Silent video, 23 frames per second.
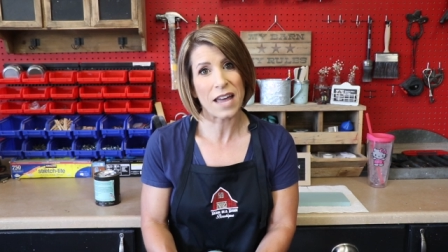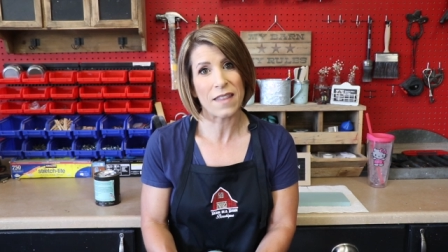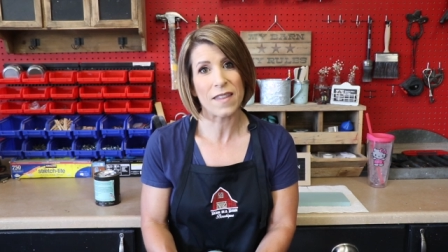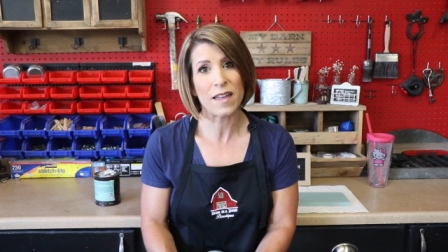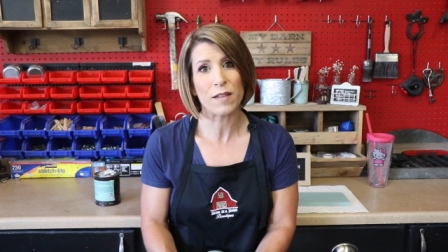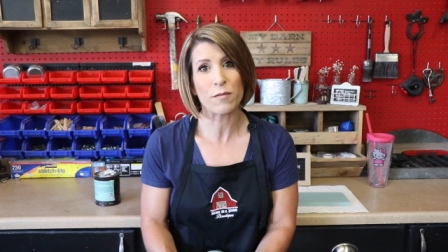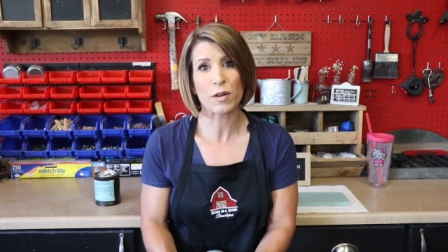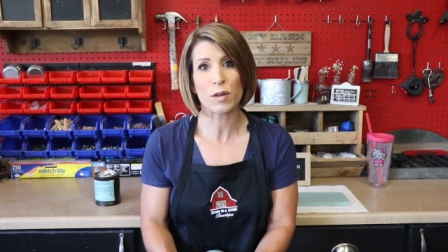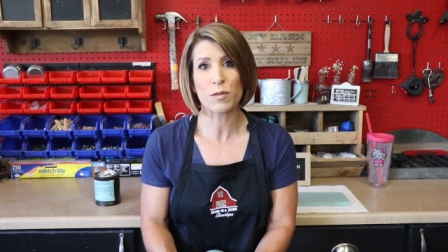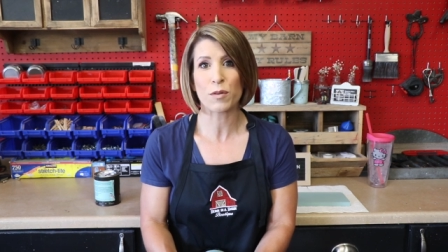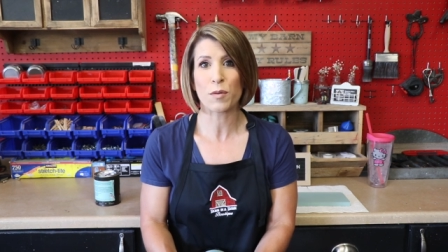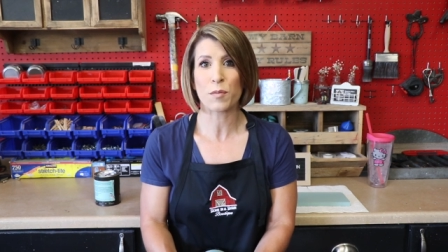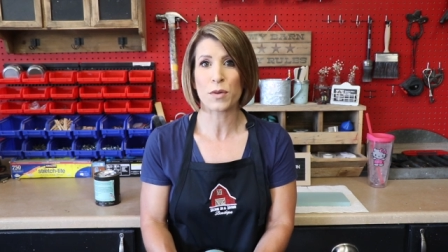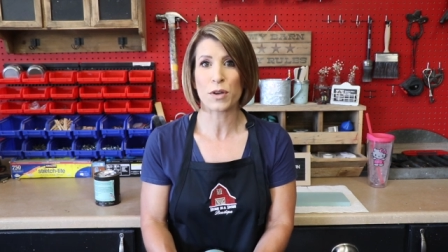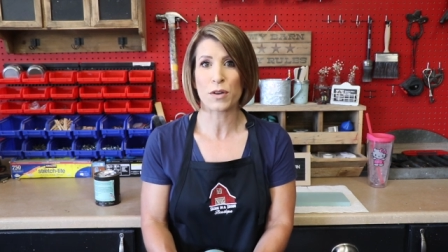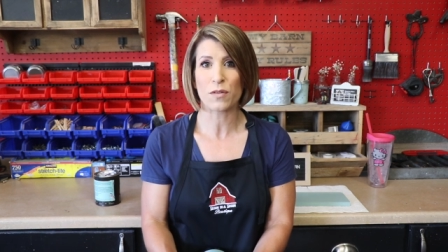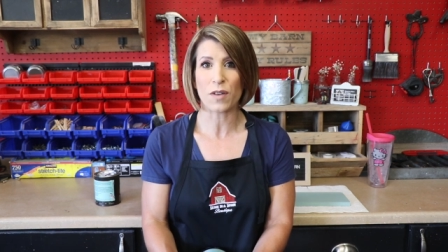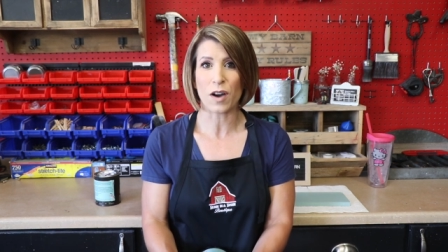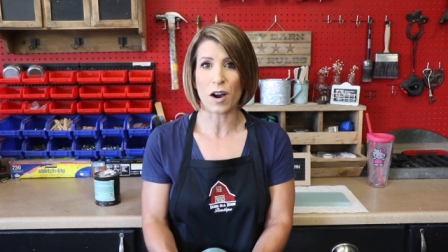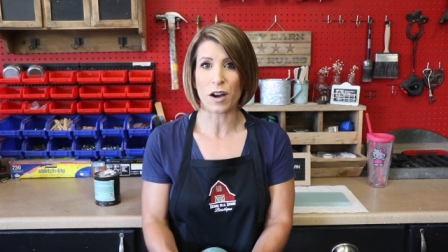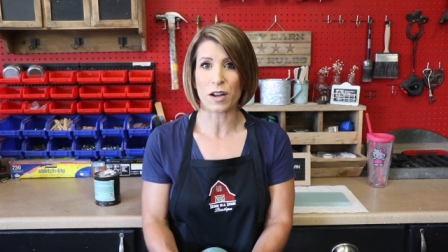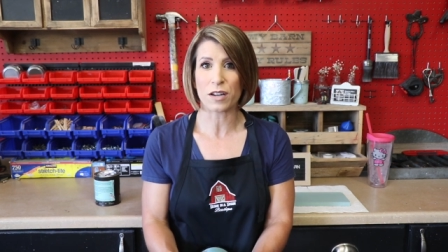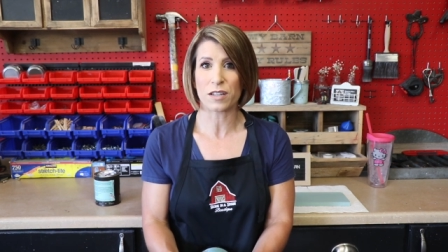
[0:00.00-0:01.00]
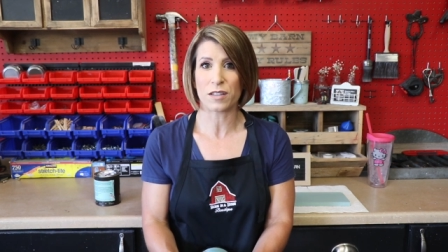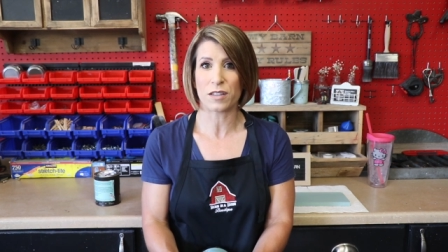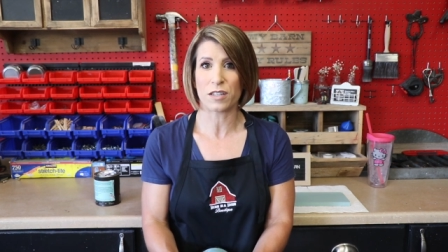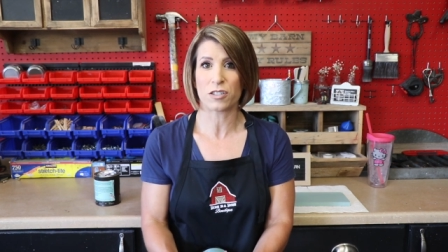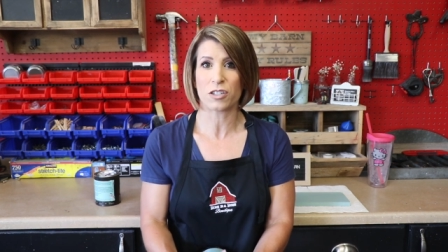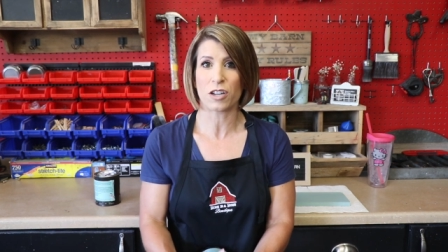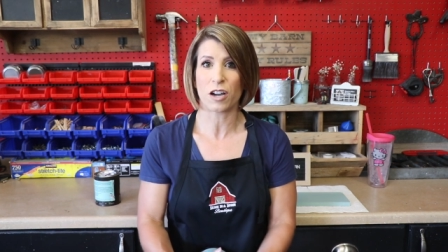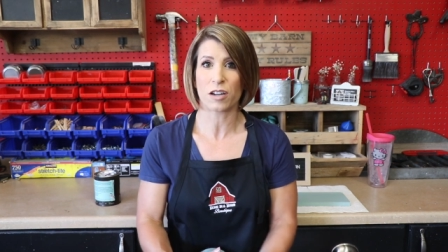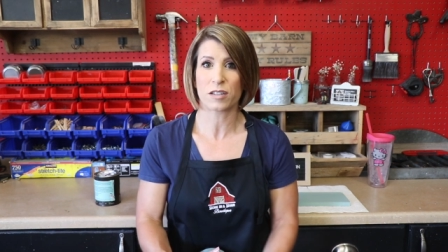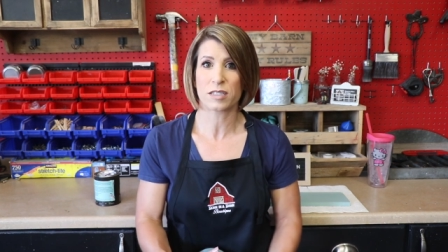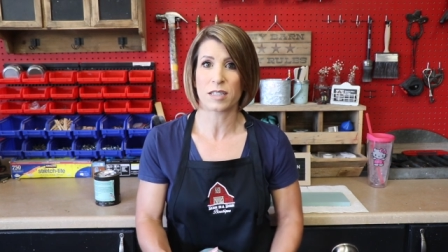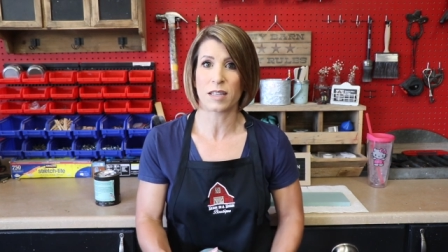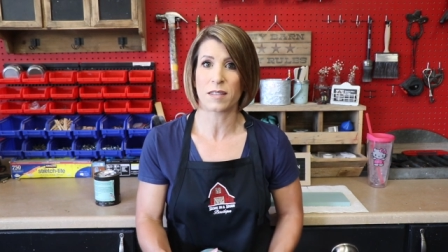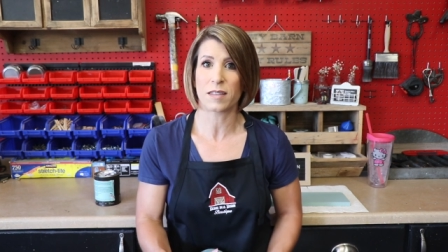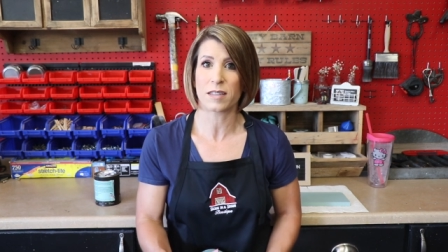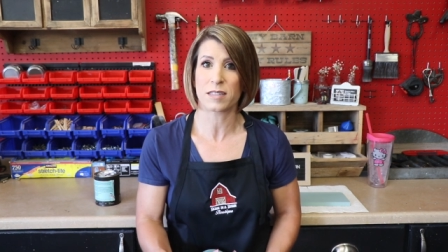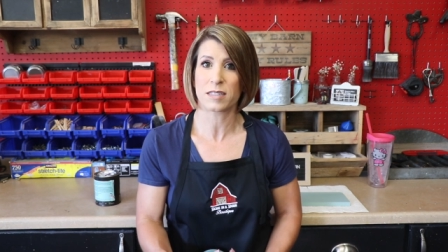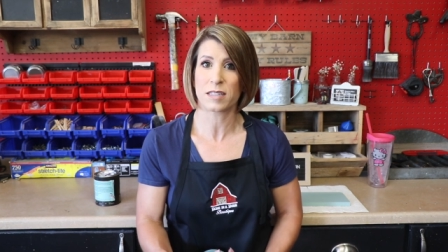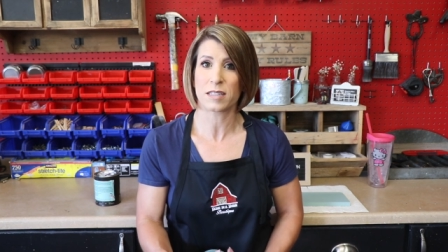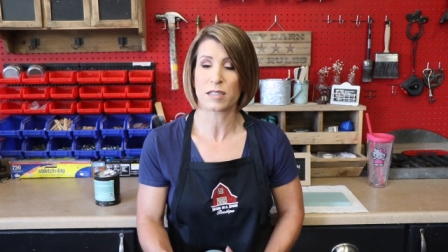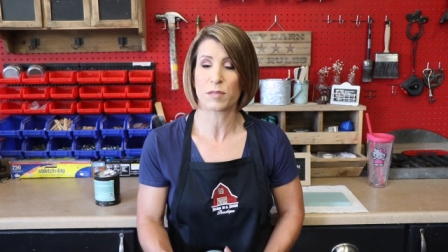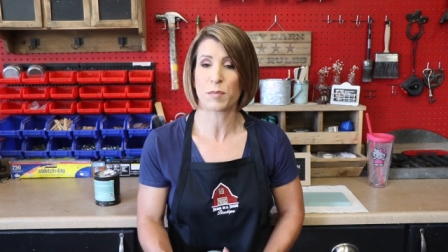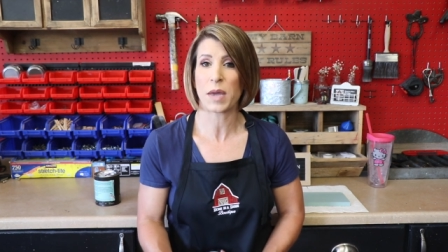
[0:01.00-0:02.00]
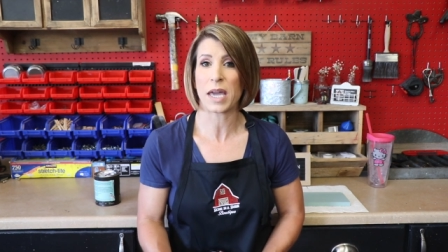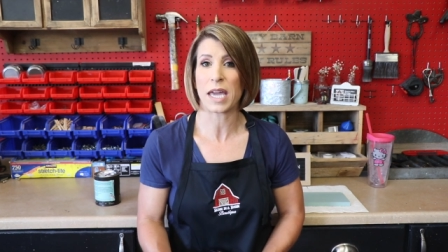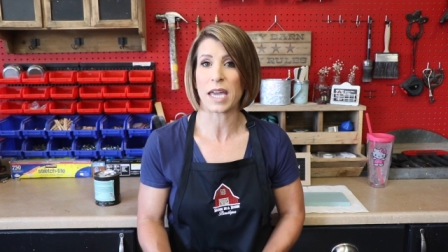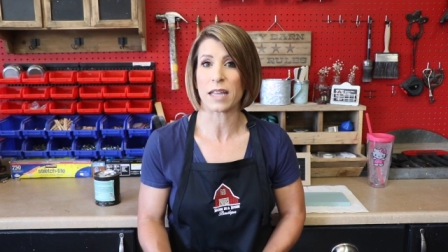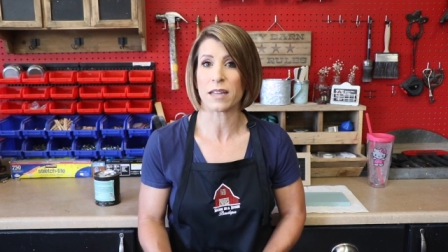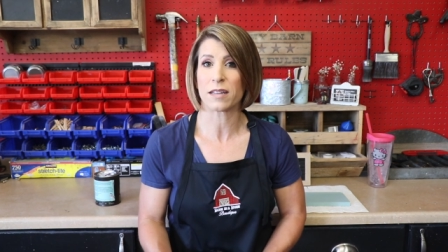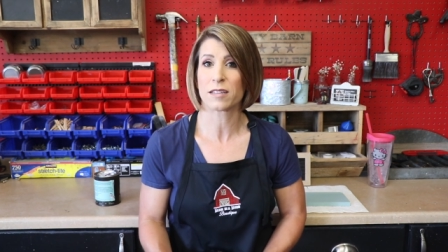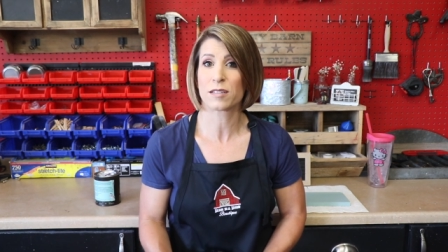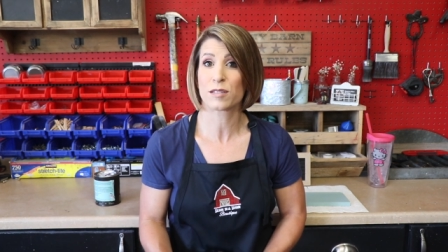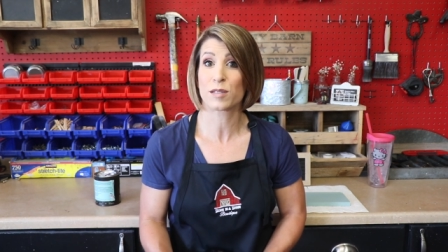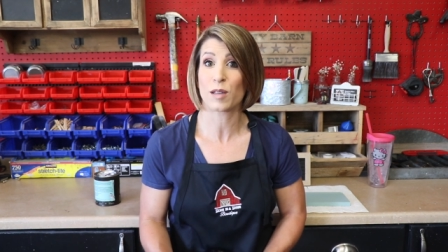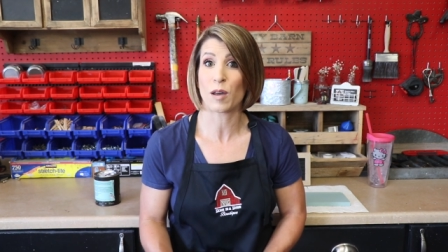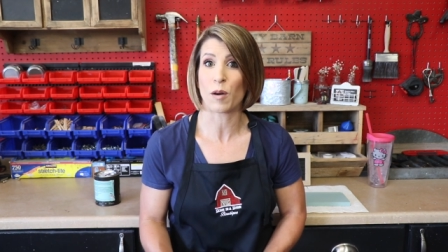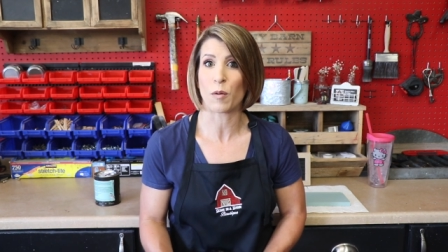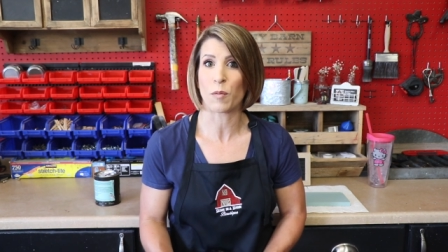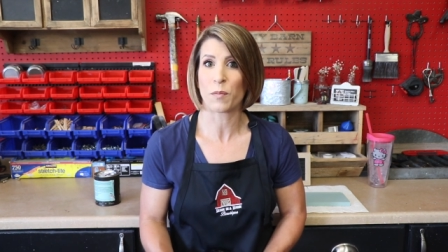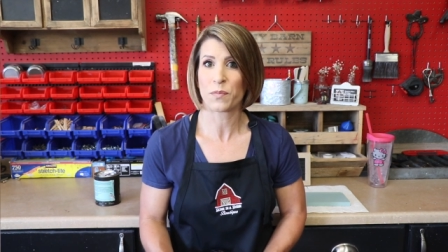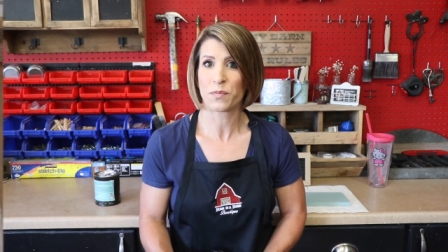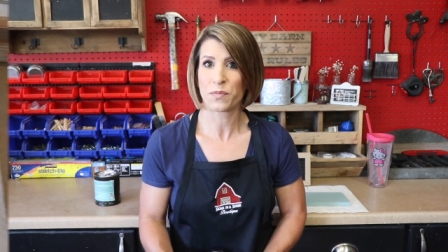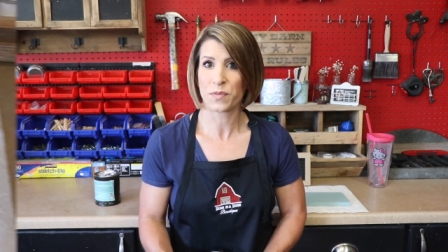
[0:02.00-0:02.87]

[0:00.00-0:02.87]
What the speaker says: and then we will move on to the chalk synthesis paint. So